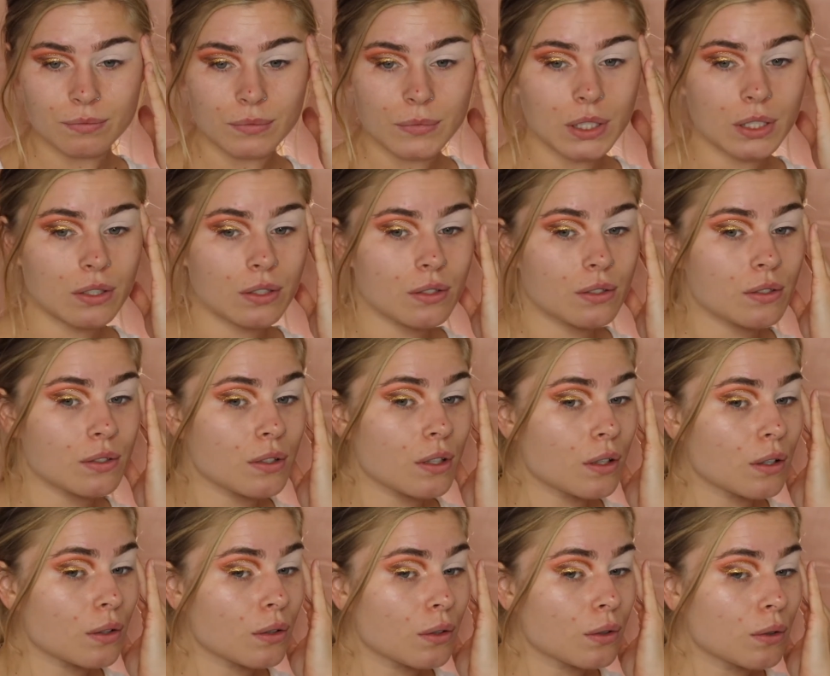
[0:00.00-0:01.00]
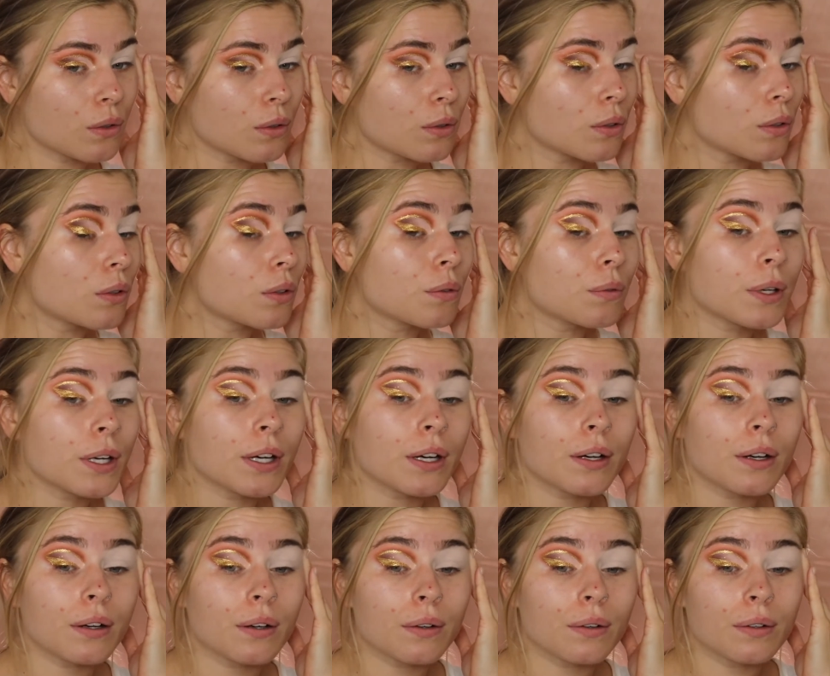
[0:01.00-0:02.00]
This is so cool,
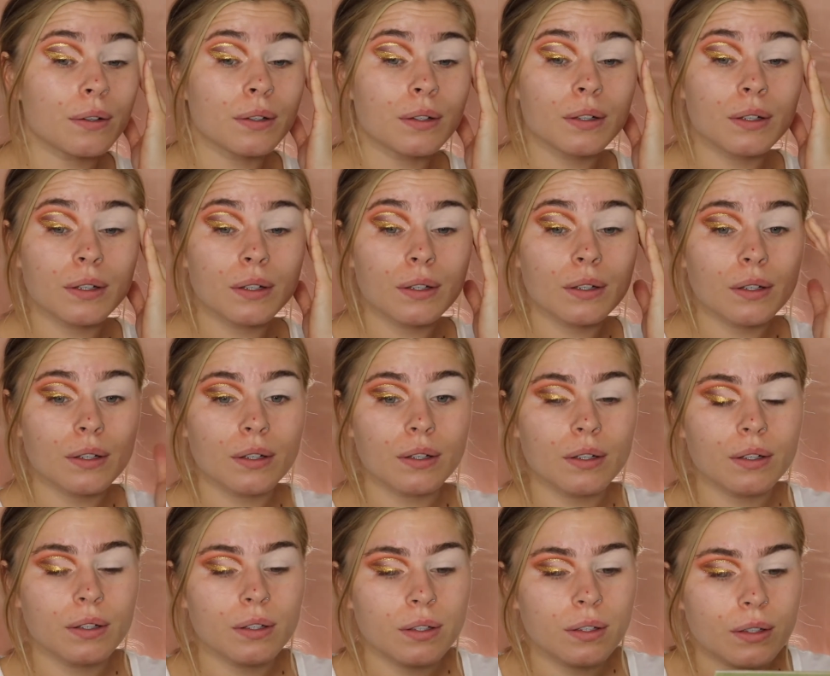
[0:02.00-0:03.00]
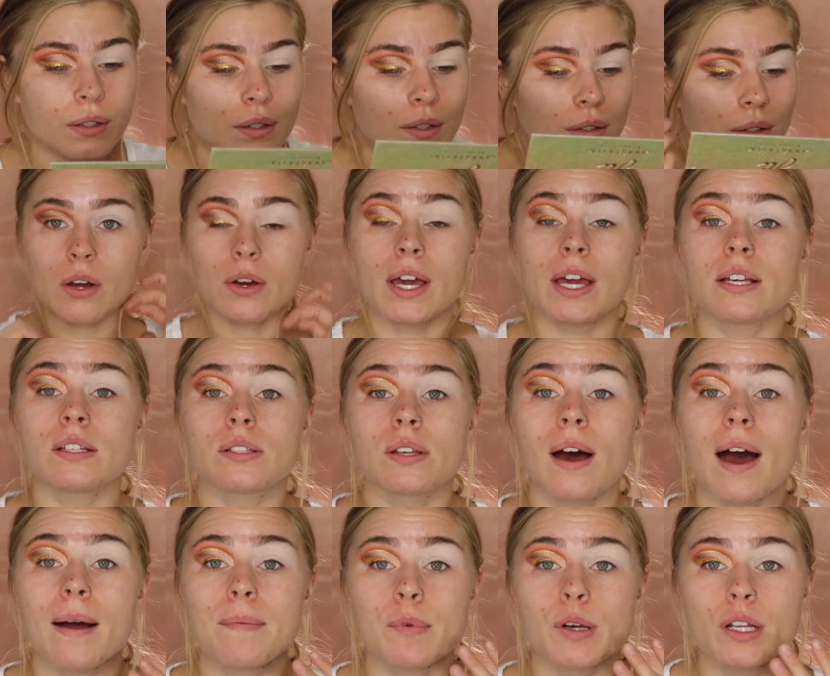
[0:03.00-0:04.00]
wow. Okay, so
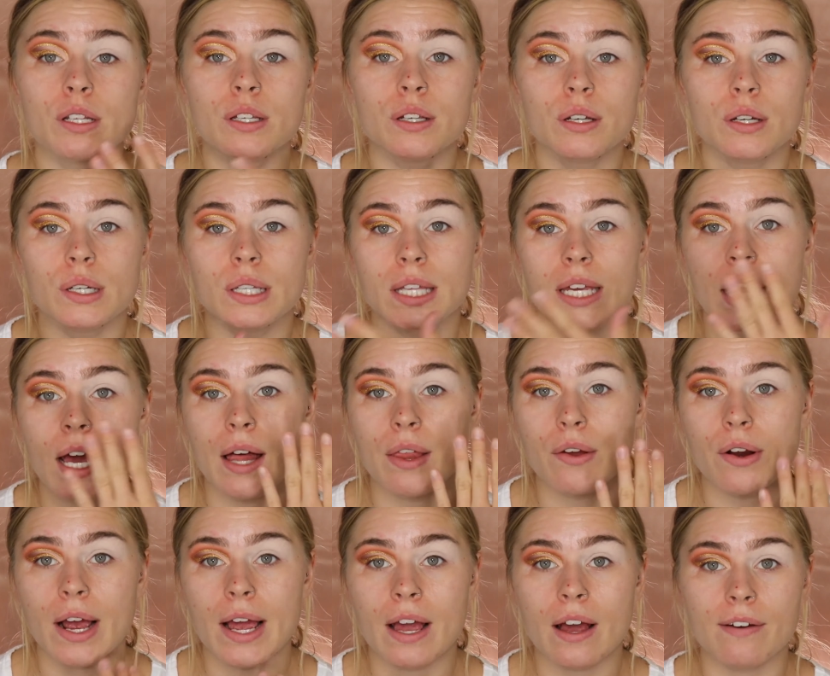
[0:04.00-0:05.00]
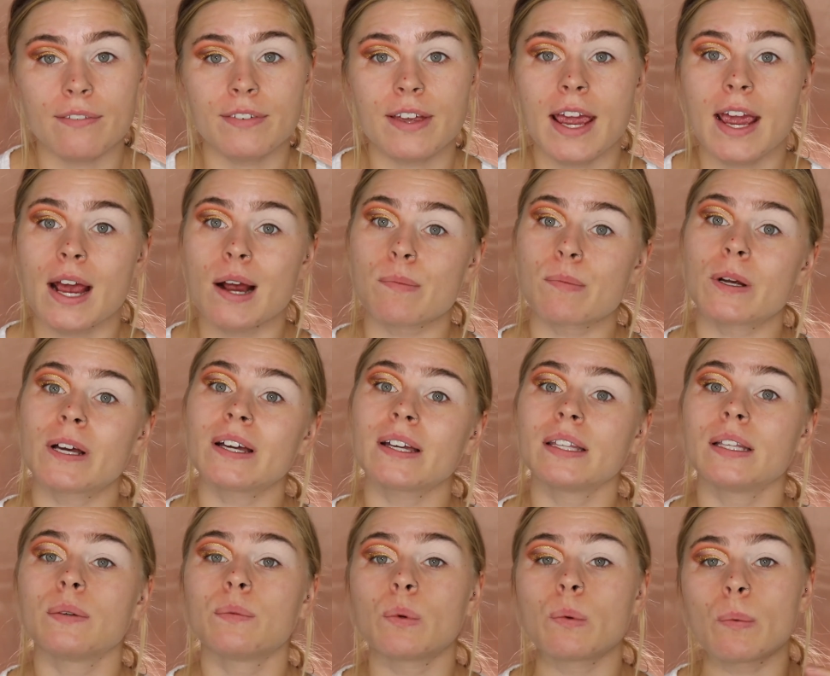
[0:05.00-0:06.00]
I'm gonna do the other eye off camera,
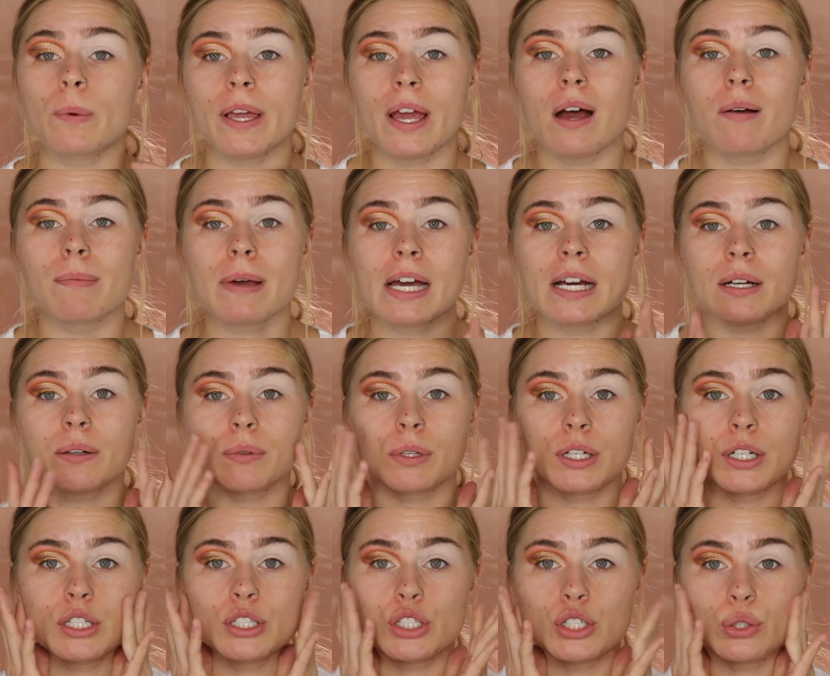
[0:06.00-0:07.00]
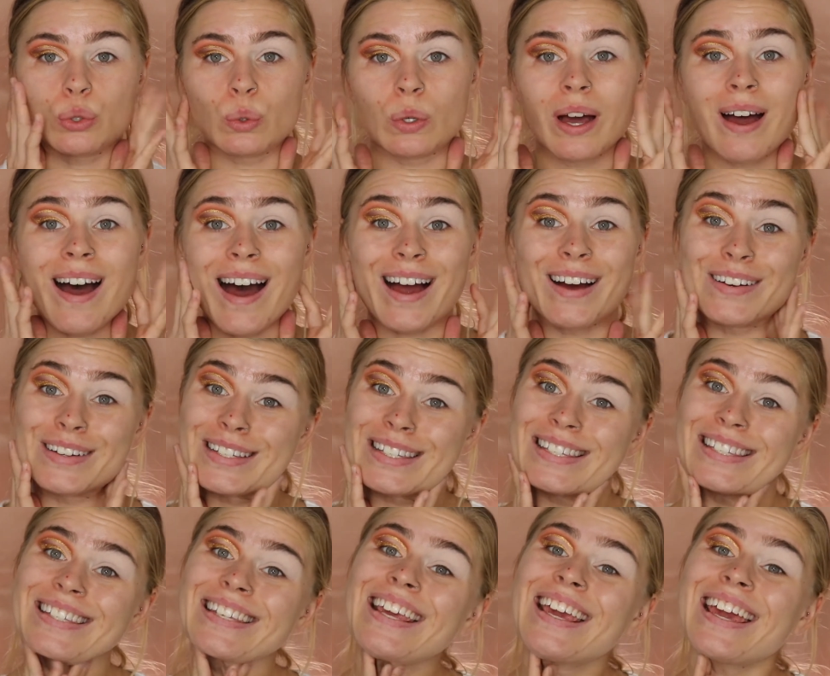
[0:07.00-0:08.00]
and then when we come back, we're gonna do our
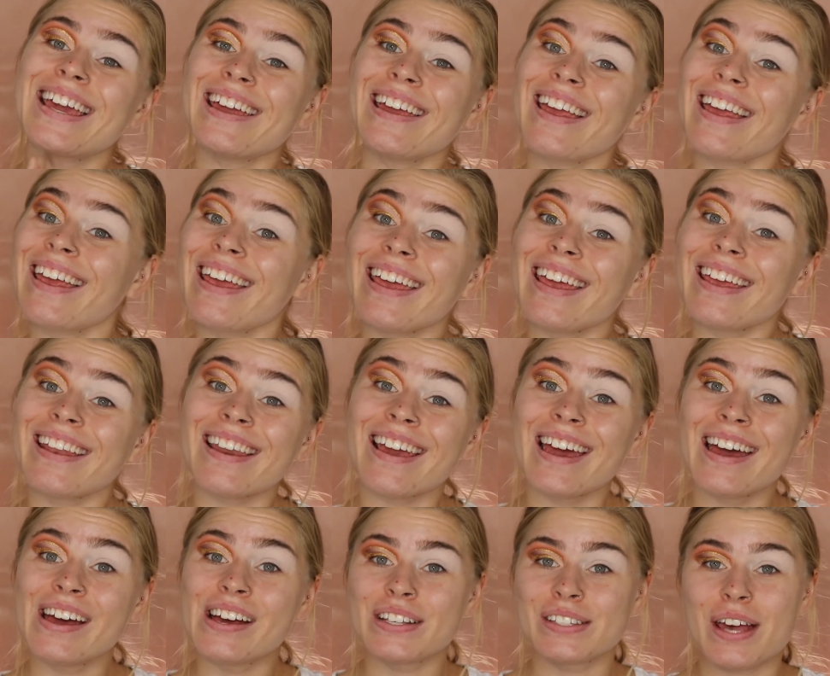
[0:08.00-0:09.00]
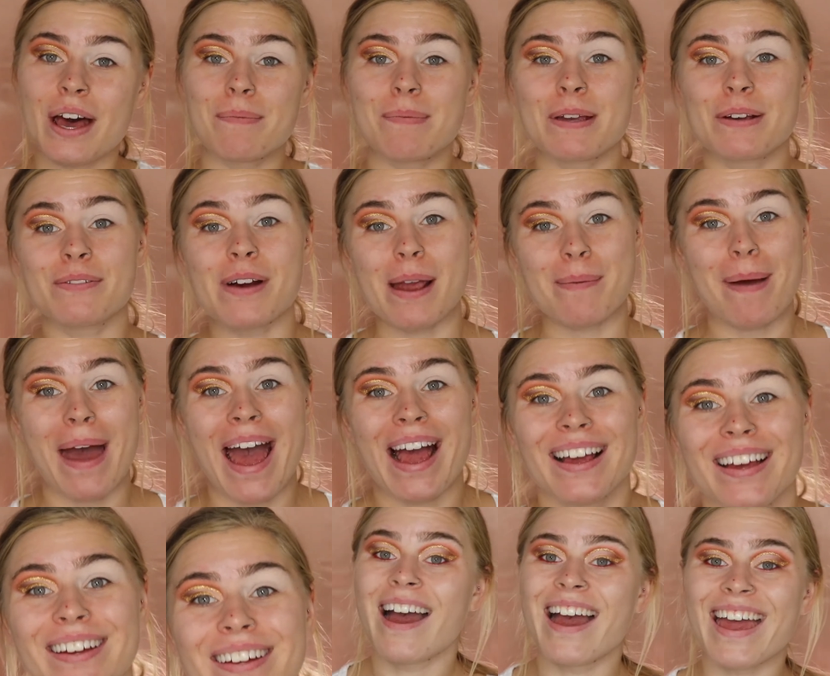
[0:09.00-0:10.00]
skin. So I'll be right
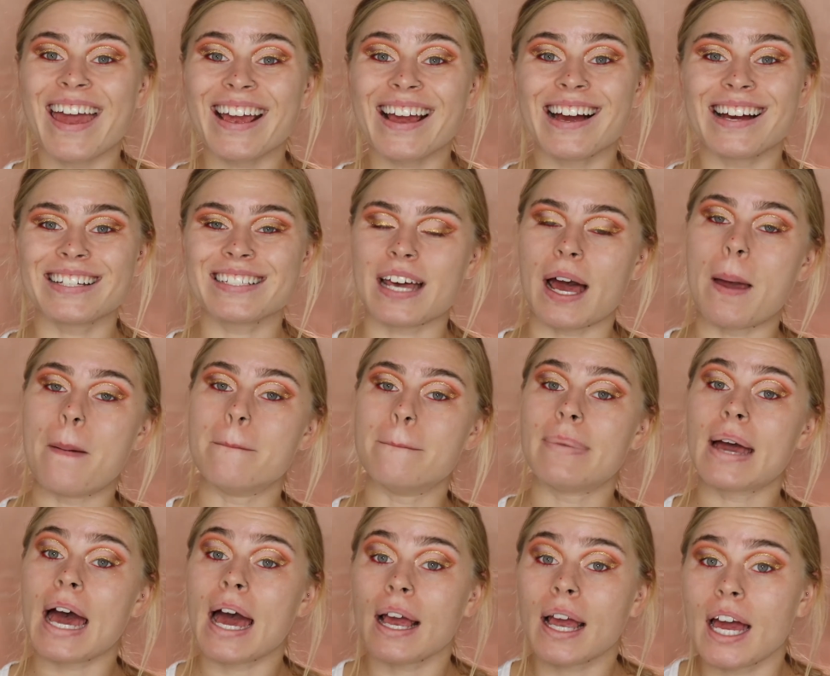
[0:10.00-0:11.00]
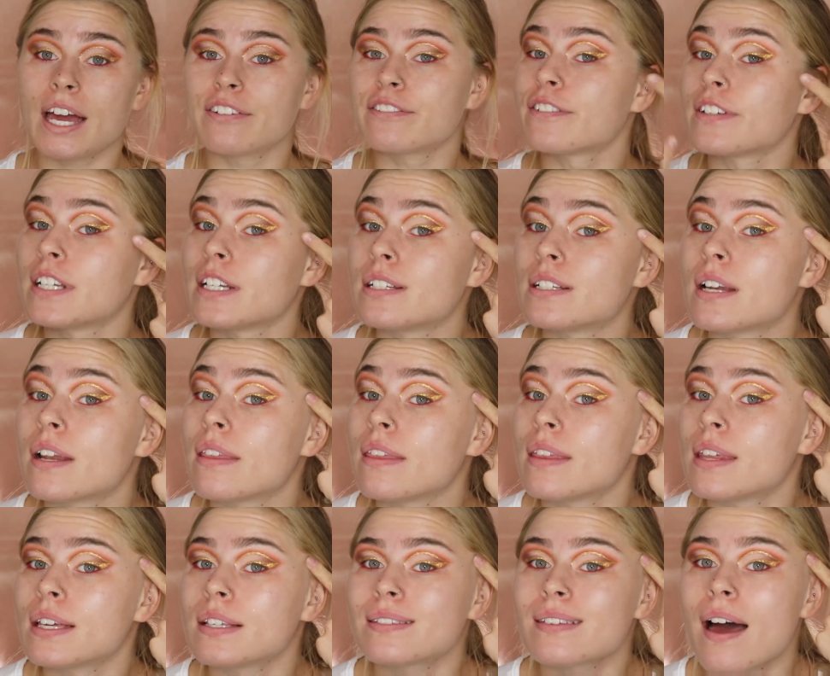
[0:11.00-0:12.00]
back. Hey guys, I'm back. I finished
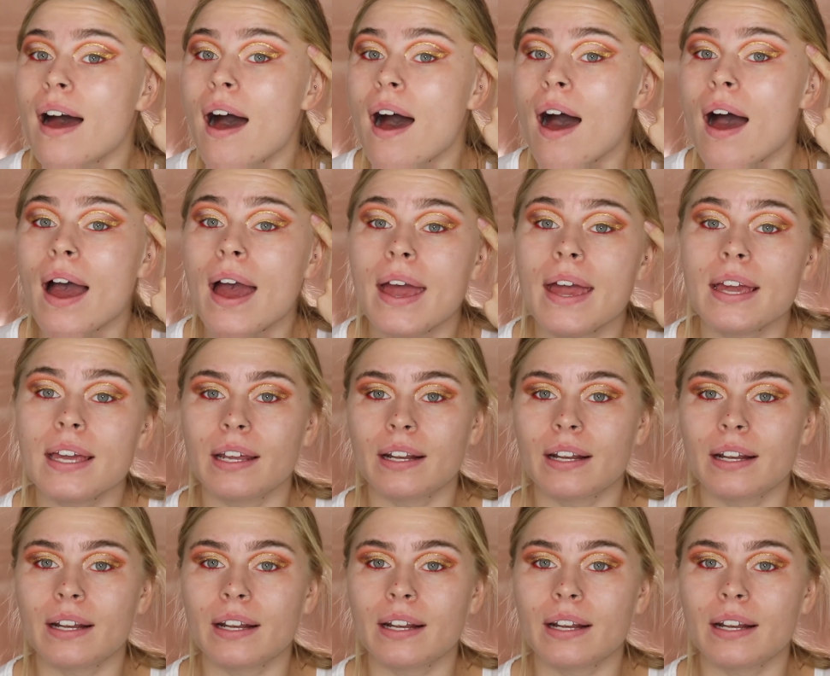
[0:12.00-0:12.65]
this eye.